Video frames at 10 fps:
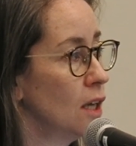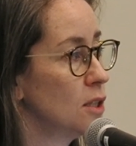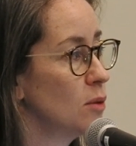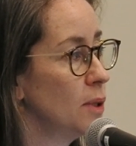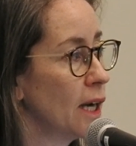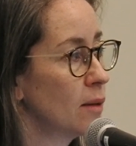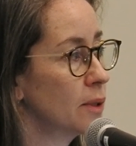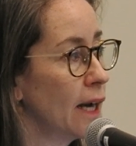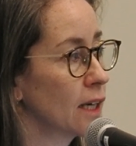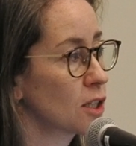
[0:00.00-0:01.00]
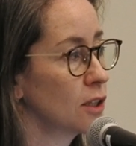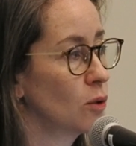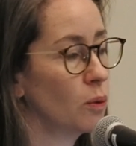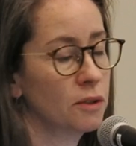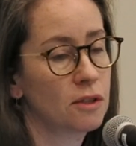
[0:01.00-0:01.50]
to be able to actually
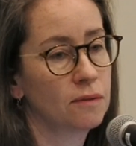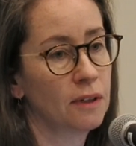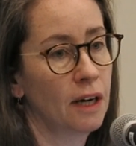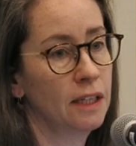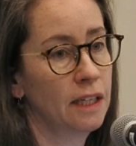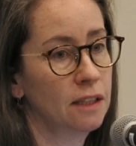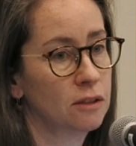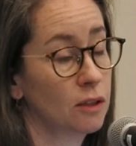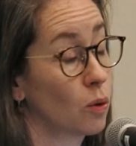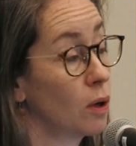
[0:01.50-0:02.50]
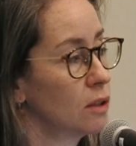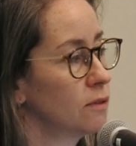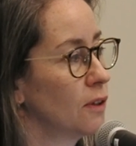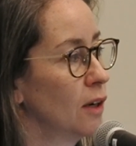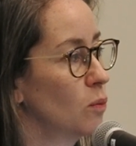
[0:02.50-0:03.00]
quantify and
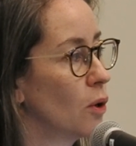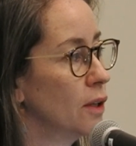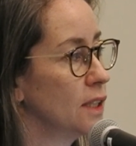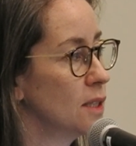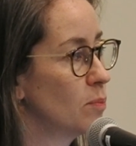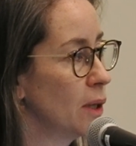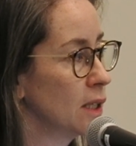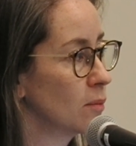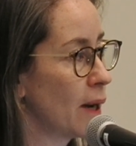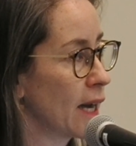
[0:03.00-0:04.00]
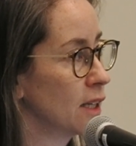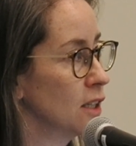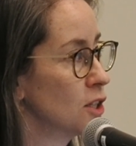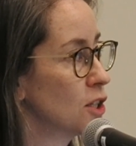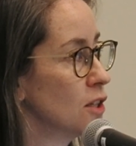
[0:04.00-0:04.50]
qualify what is being packaged.